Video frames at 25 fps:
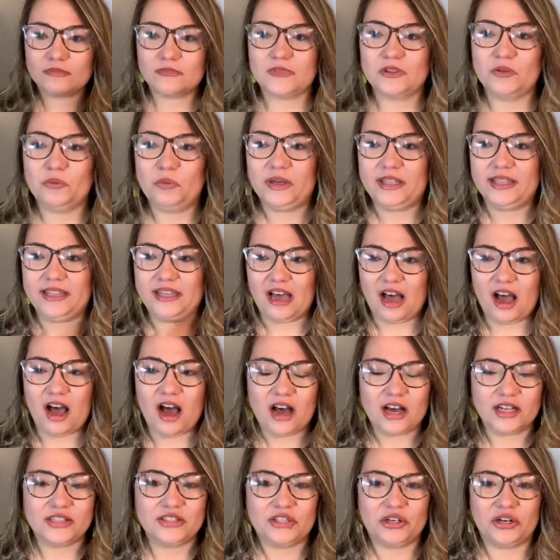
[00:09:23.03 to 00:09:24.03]
when the
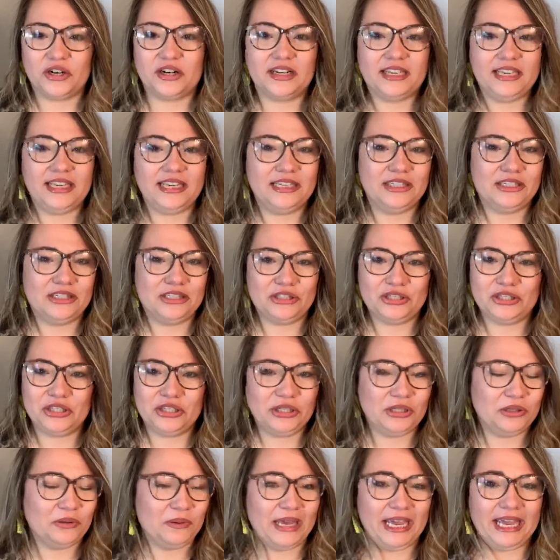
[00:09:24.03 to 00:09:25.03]
odds are against
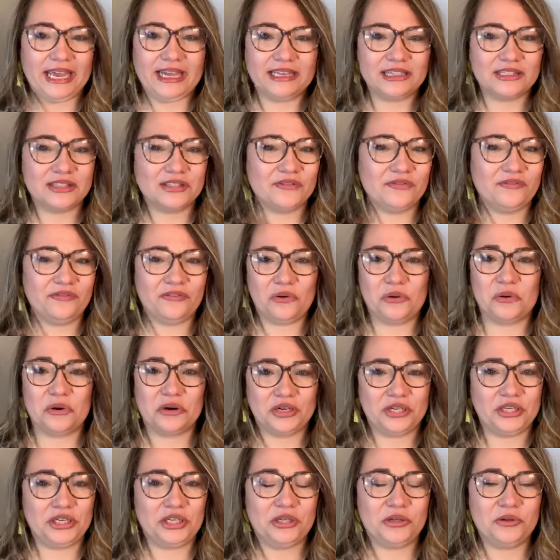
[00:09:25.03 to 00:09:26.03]
you, He is for
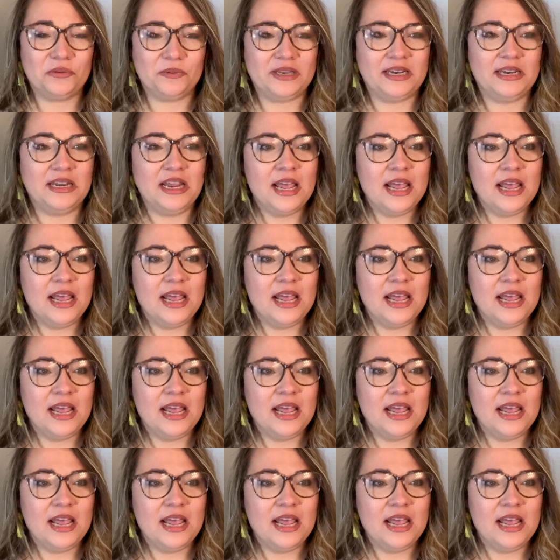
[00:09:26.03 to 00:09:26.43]
you. And